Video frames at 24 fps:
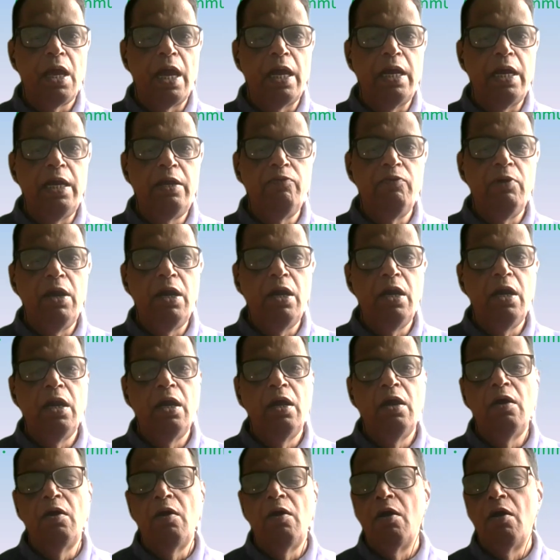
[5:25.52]
And it will
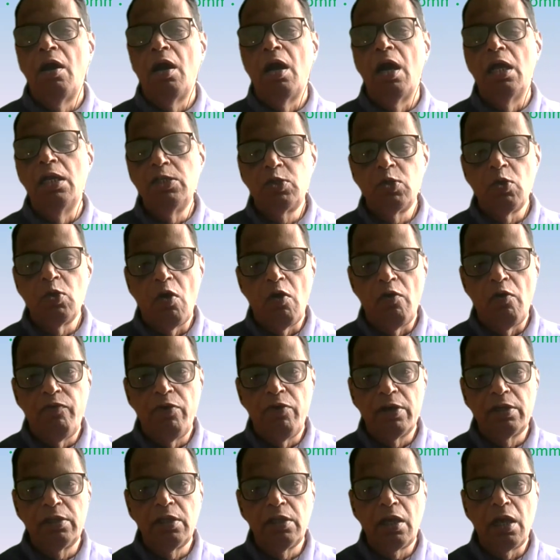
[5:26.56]
also
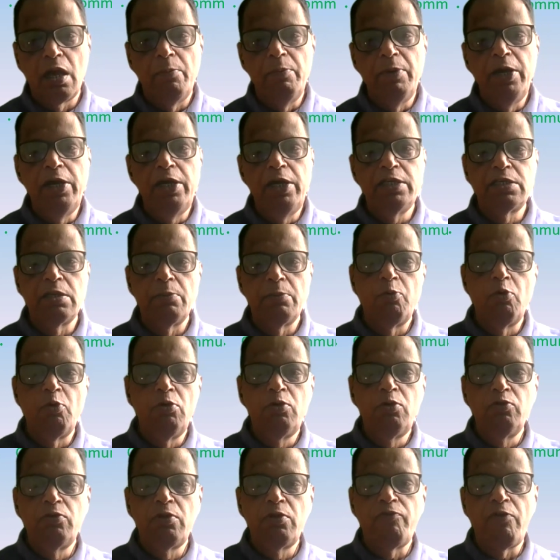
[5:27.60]
offer the community
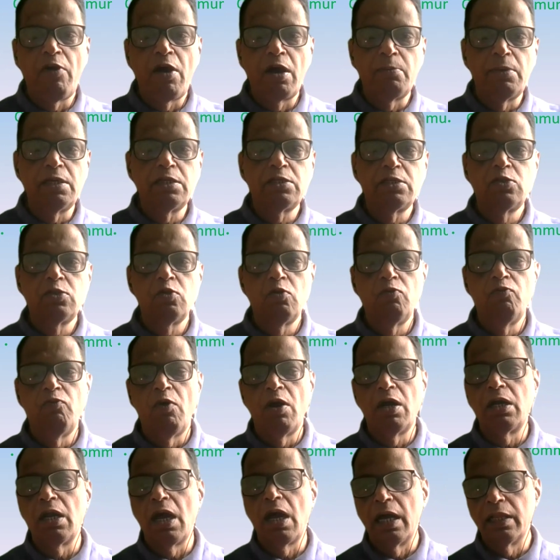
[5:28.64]
support to the farmers. So
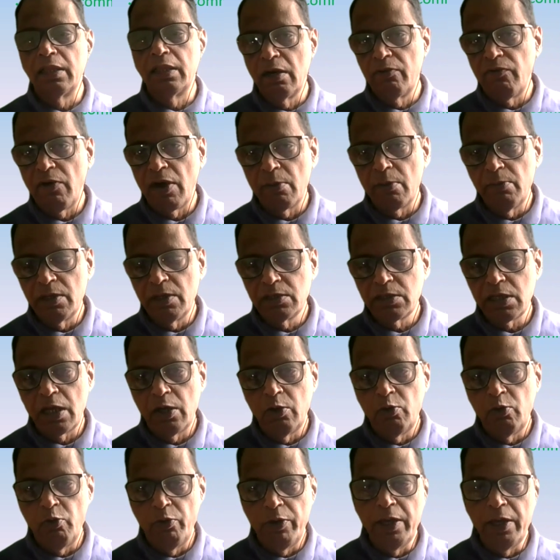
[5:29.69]
what other farmers
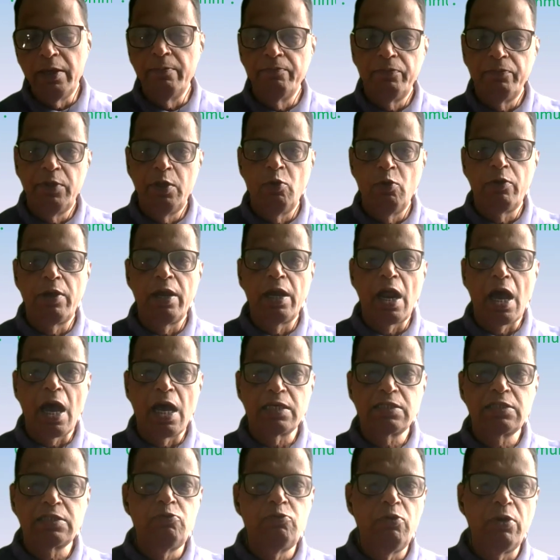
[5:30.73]
are doing, you can
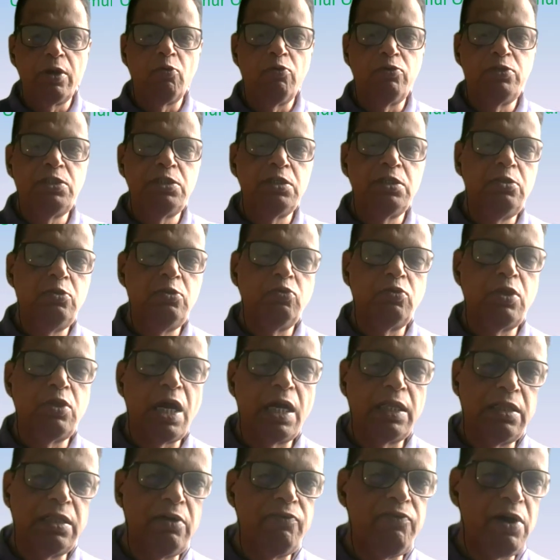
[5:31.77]
ask your question to the
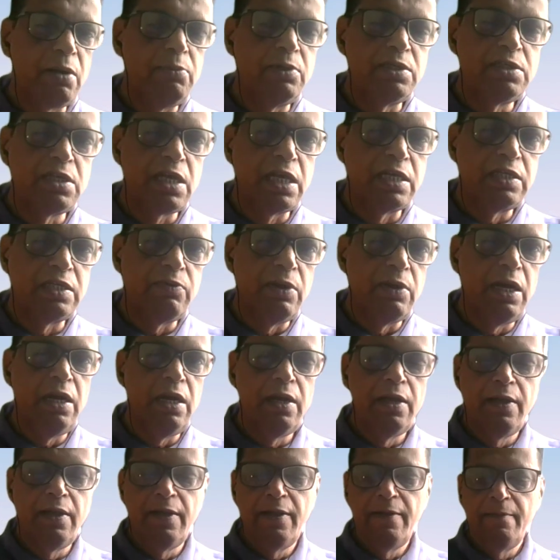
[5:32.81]
other farmers as well,
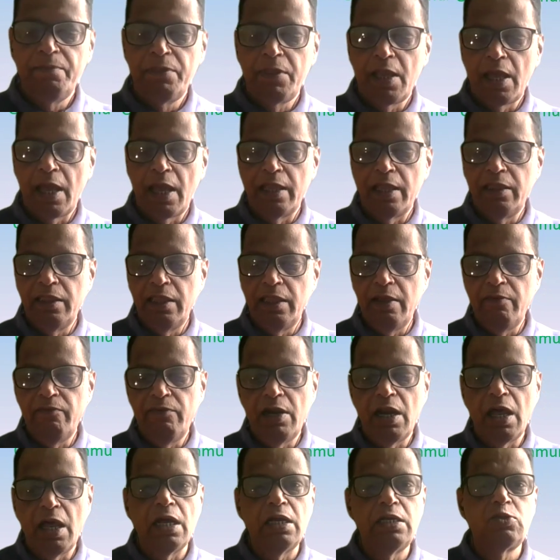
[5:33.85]
and they
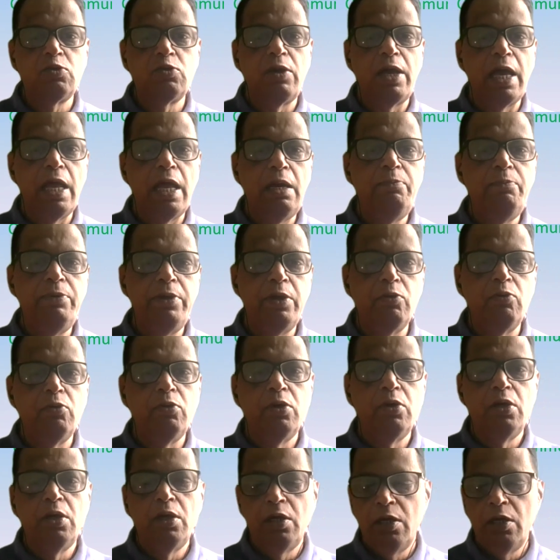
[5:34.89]
will also help you
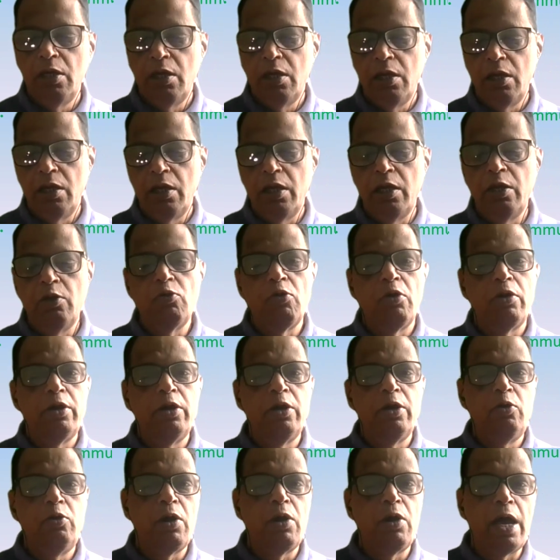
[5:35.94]
in
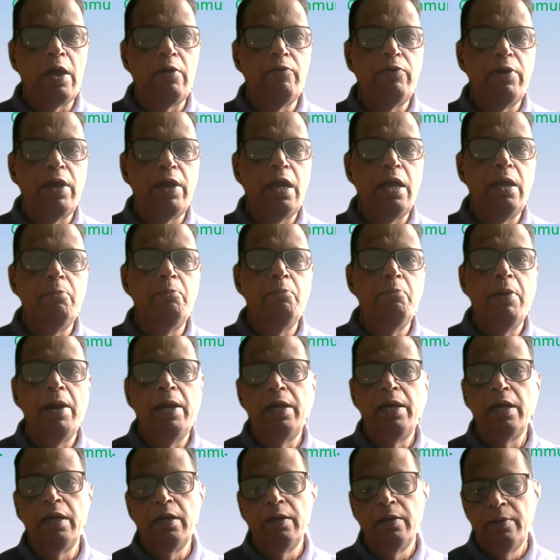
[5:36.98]
order to have a
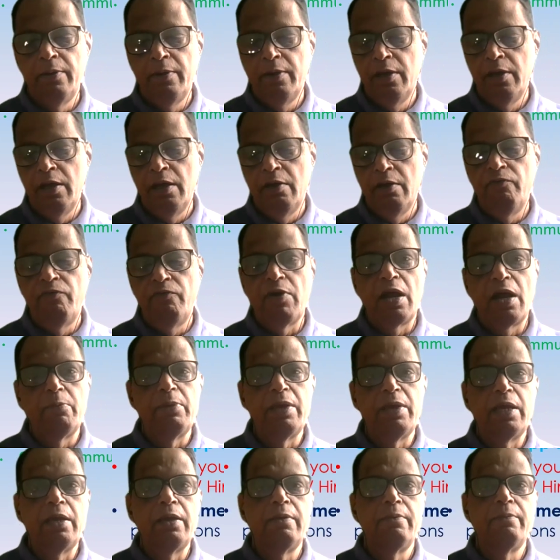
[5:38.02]
better
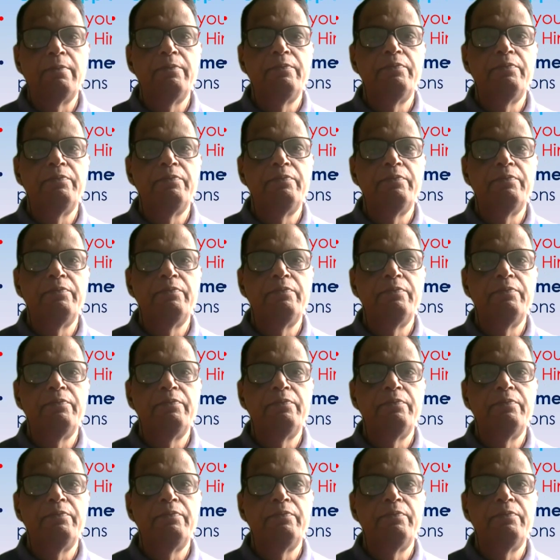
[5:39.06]
farming.